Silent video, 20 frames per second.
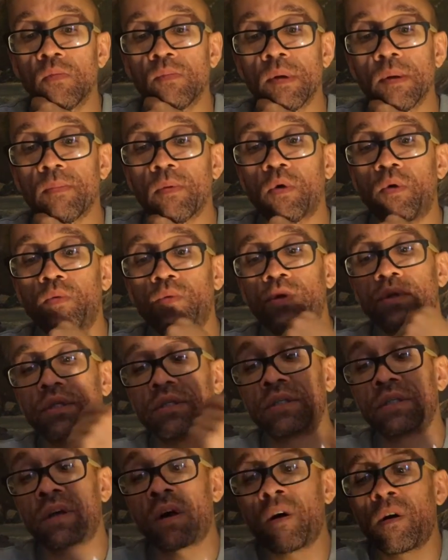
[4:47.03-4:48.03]
People who will
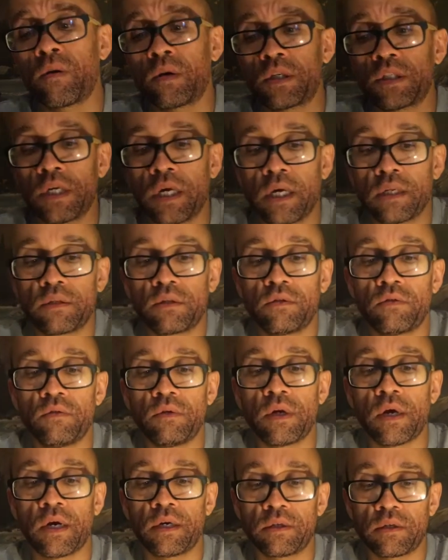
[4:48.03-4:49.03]
discard a chance do
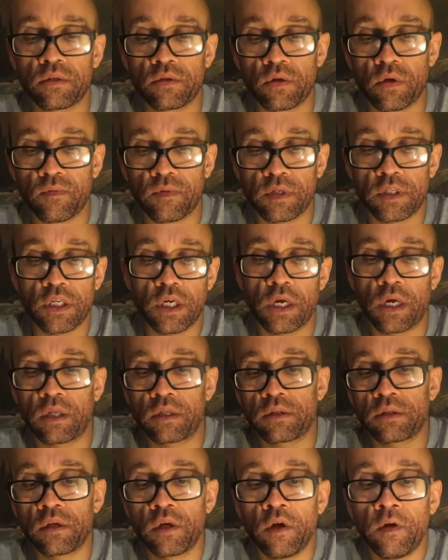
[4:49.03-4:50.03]
not deserve a
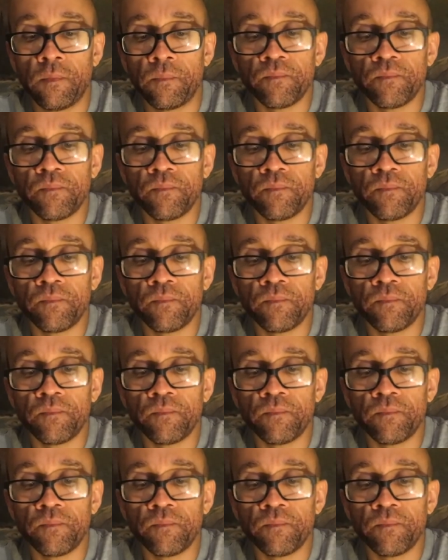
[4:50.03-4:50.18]
chance.